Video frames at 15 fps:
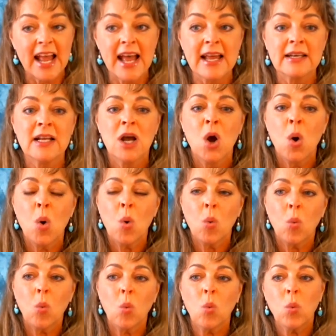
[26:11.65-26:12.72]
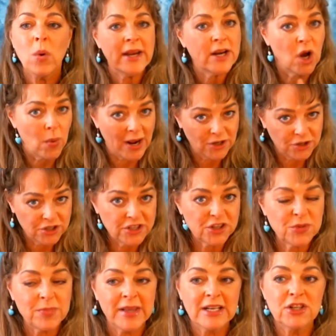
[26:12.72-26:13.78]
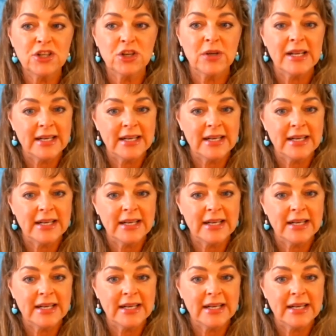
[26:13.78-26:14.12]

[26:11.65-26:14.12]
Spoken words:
And we know, I just explained to you,